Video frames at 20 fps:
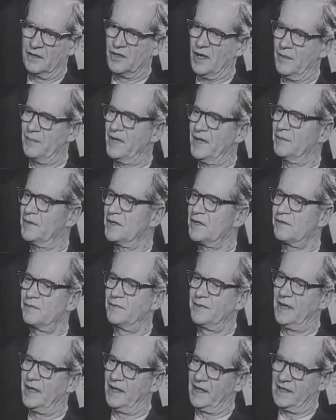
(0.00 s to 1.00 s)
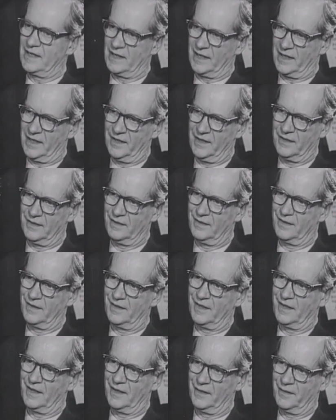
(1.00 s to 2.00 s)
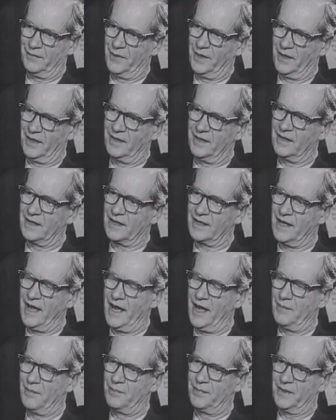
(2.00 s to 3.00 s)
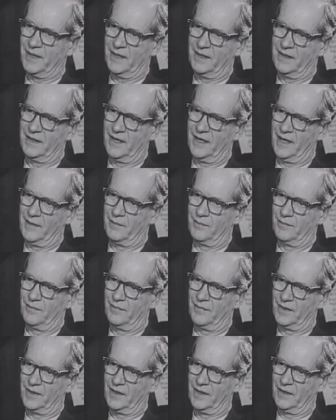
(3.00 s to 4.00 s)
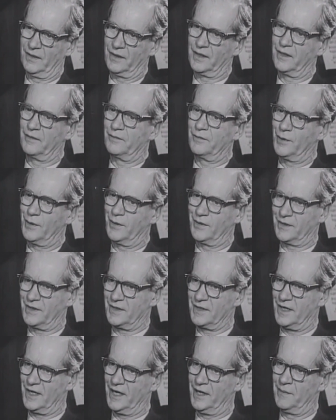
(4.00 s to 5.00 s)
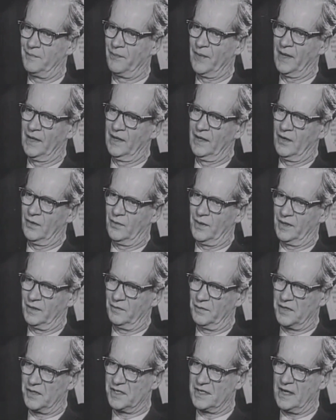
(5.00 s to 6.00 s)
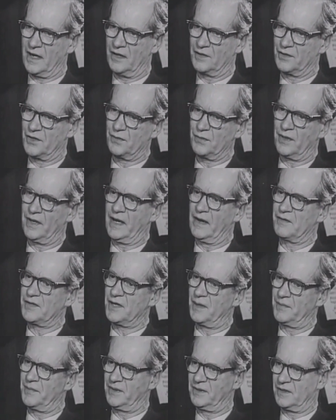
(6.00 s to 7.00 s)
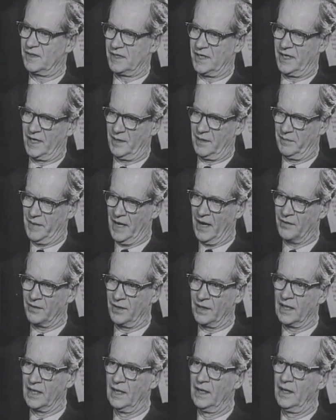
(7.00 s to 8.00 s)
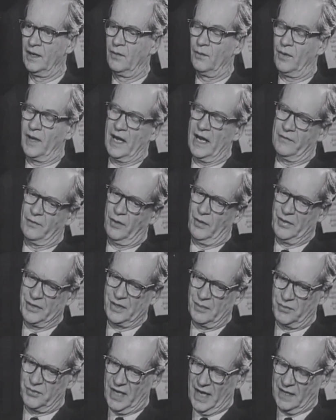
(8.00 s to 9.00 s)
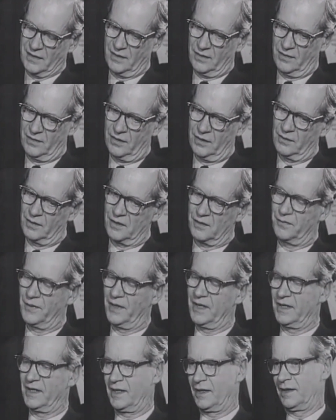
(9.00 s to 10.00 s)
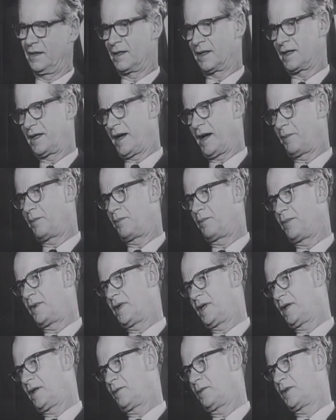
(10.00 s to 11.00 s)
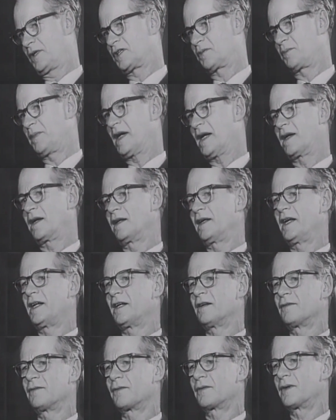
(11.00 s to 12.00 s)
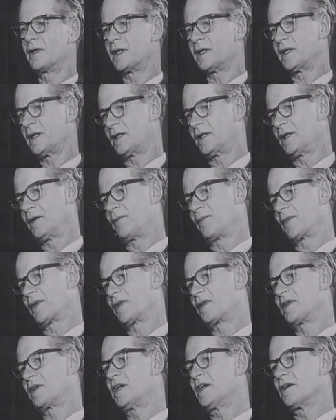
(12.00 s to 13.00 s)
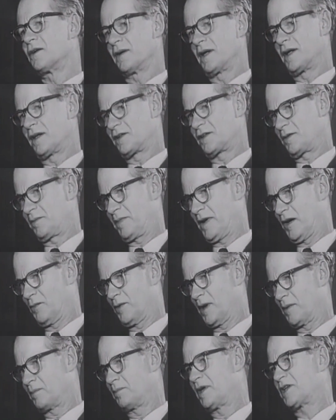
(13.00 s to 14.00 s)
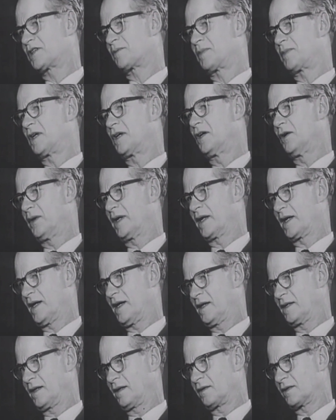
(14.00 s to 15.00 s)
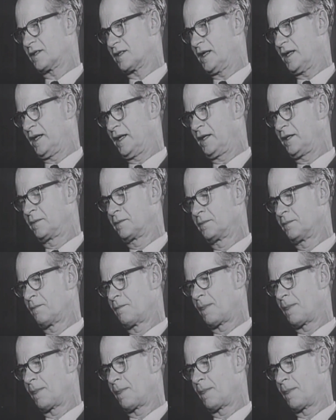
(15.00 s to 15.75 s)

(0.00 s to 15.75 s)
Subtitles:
Something must fill in the gap, and I'm looking forward to the time when the physiologist will have something to say about it. What I've always objected to is filling in the gap with speculative theories about what must be going on inside.